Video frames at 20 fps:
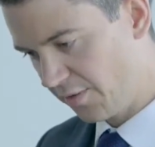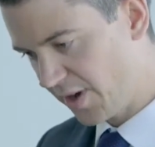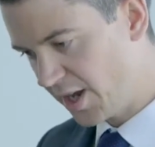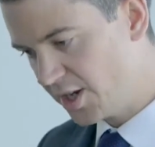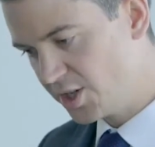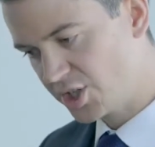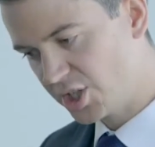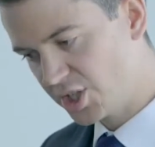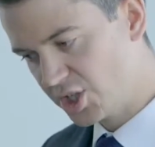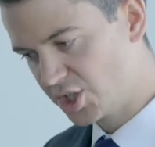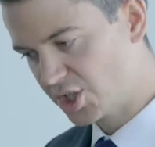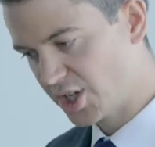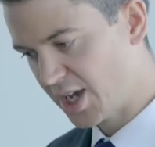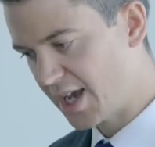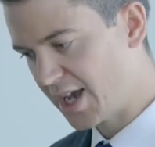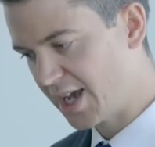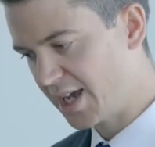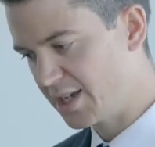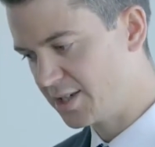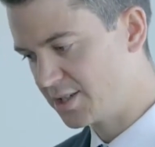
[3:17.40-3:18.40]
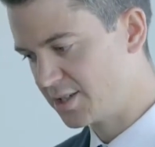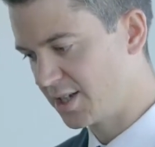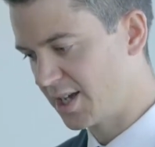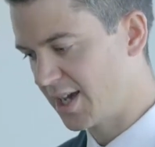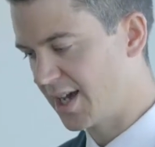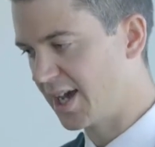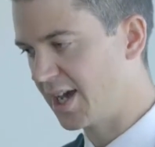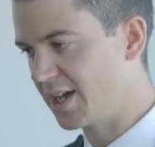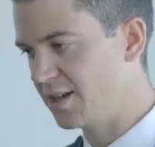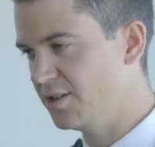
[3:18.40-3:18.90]
Engine Shed,
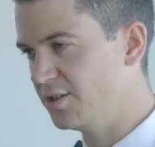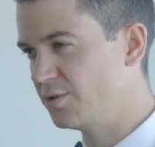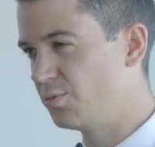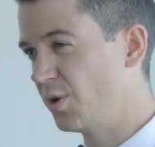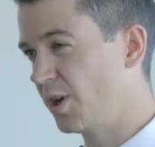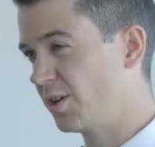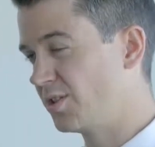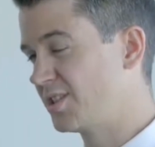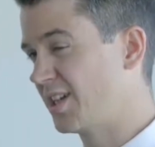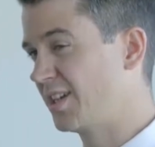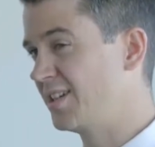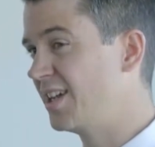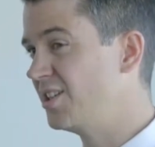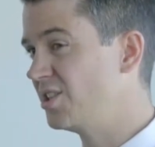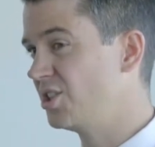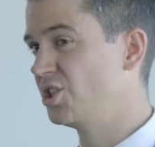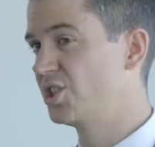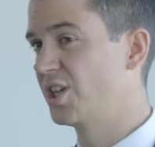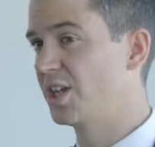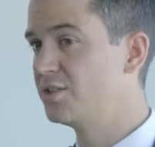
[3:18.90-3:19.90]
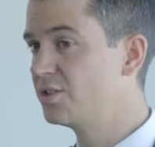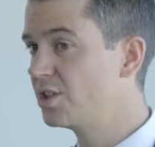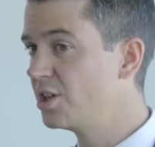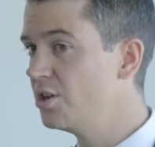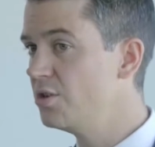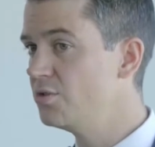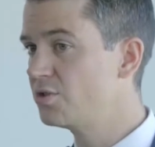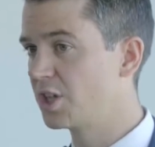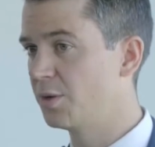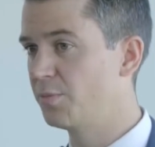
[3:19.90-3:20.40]
and we understand Engine Shed 2
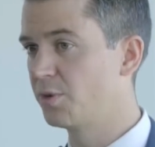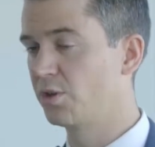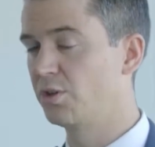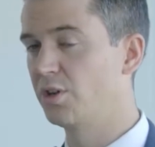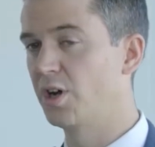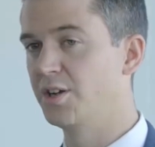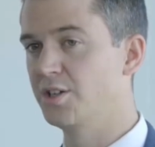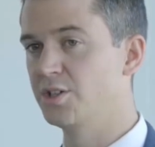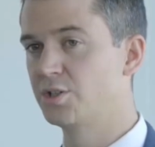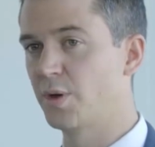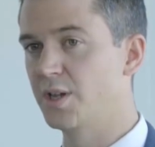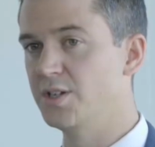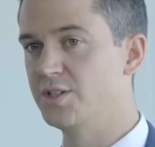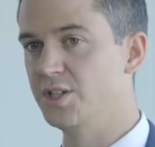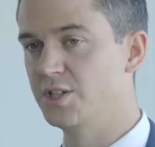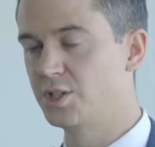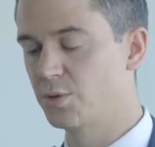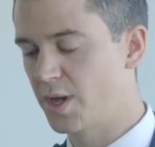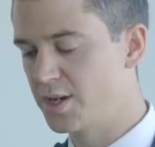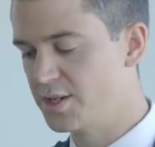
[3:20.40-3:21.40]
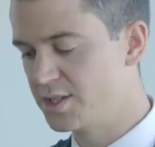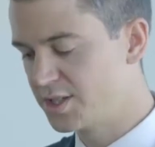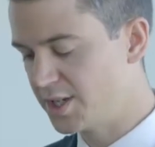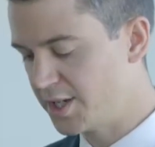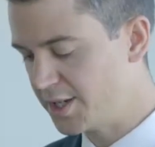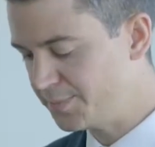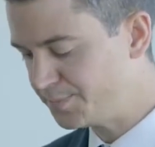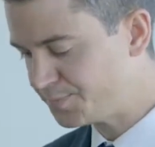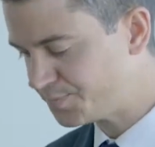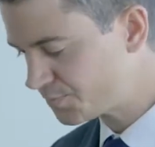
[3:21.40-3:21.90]
is coming online in
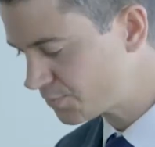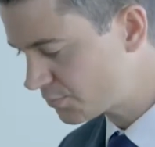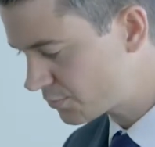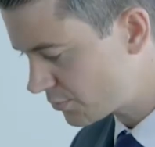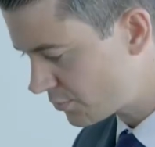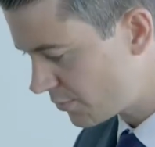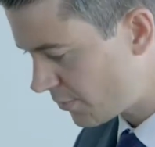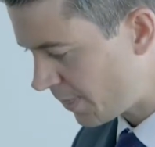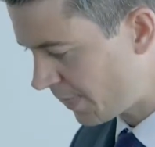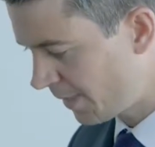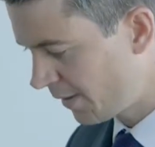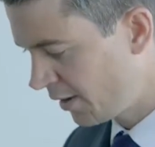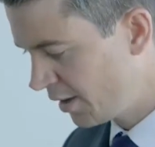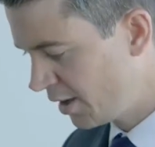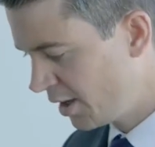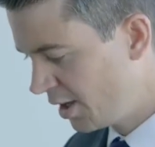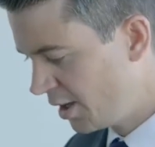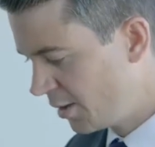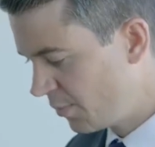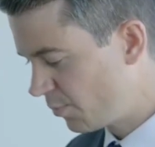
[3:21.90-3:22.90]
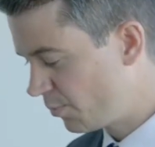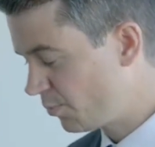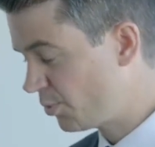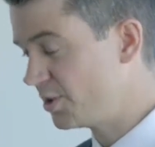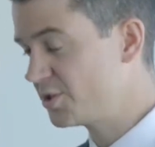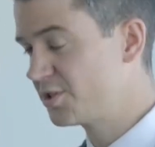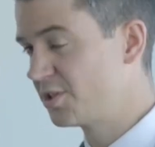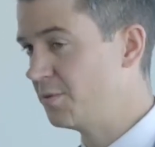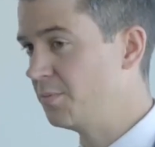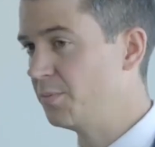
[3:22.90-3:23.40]
2020.
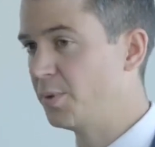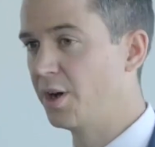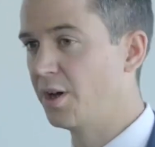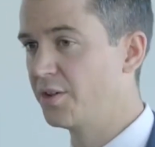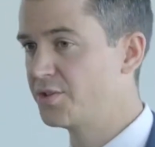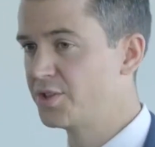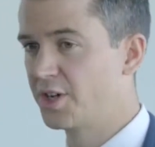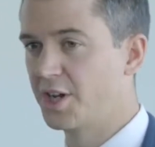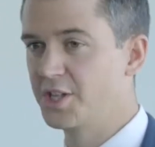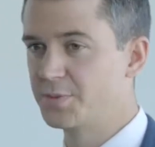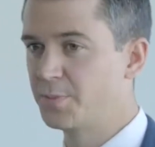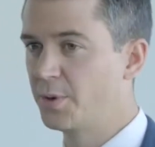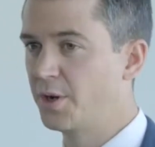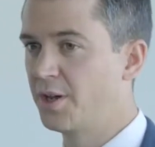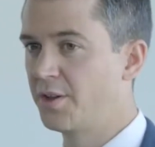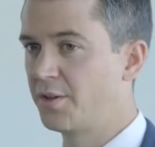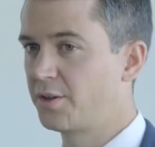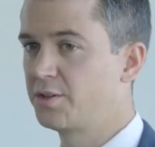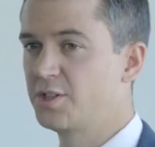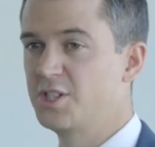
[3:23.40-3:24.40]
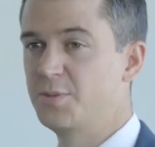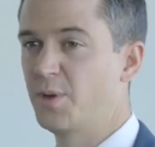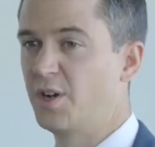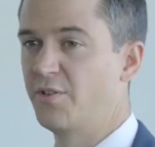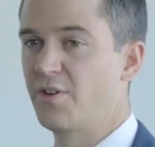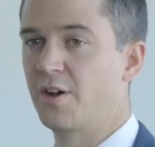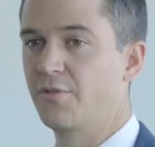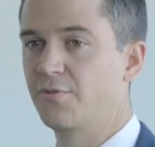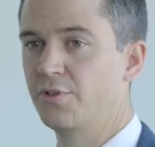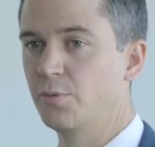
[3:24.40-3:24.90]
Bristol and Bath Science Park has been
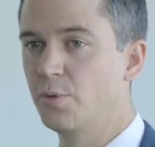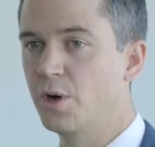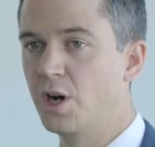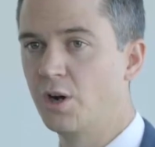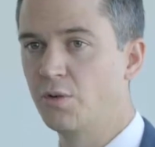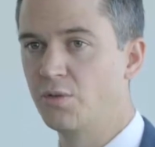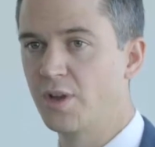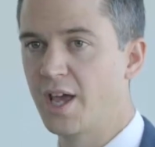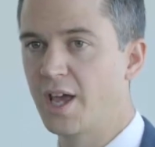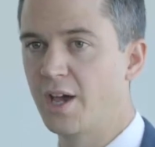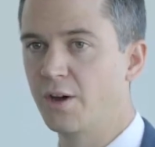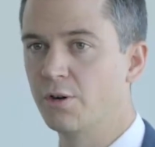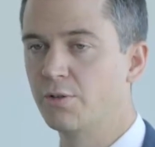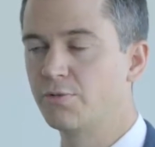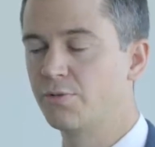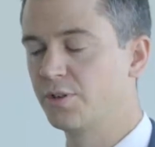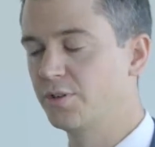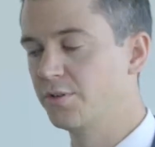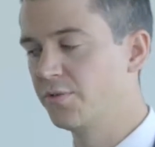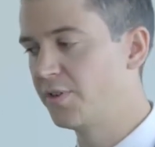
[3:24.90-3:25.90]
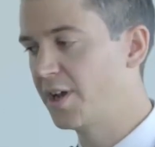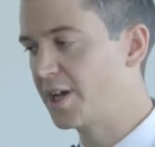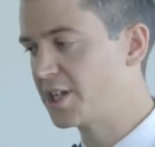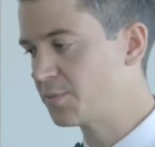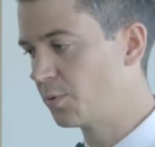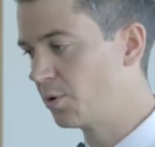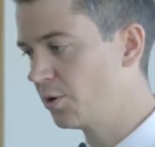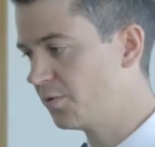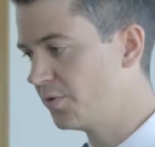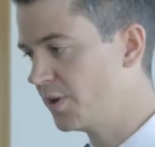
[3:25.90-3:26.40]
around for a while now, offering the
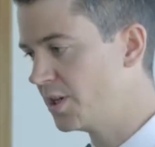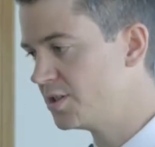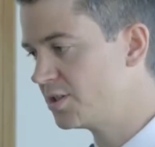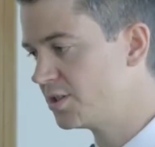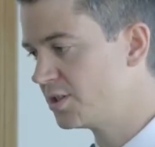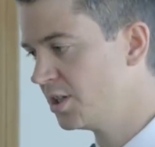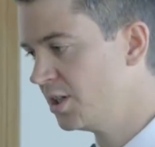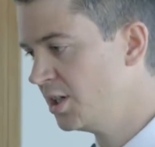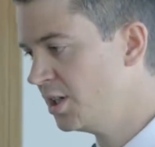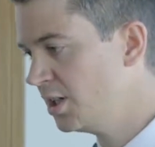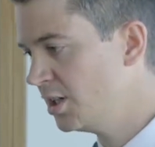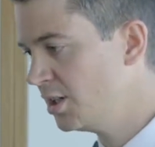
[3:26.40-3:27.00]
flexible office